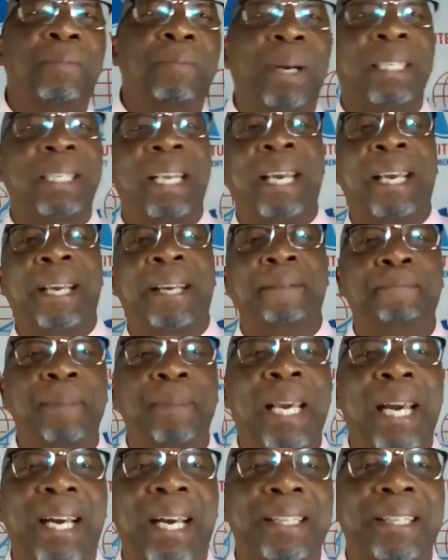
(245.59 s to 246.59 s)
But
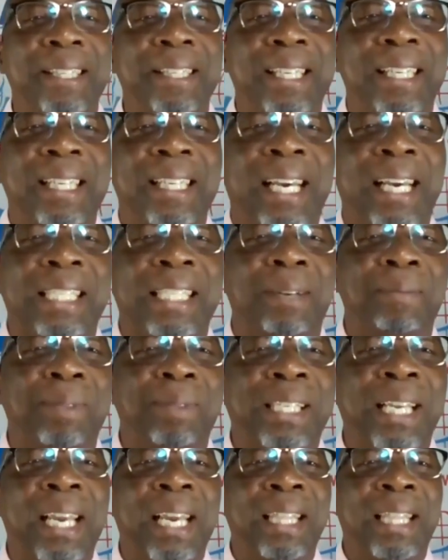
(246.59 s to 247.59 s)
yeah, as I'm
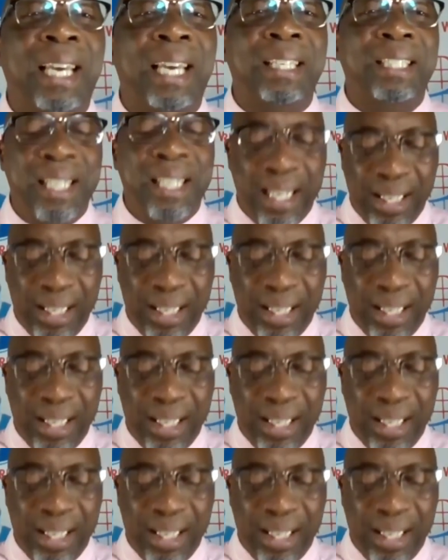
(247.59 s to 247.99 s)
saying that,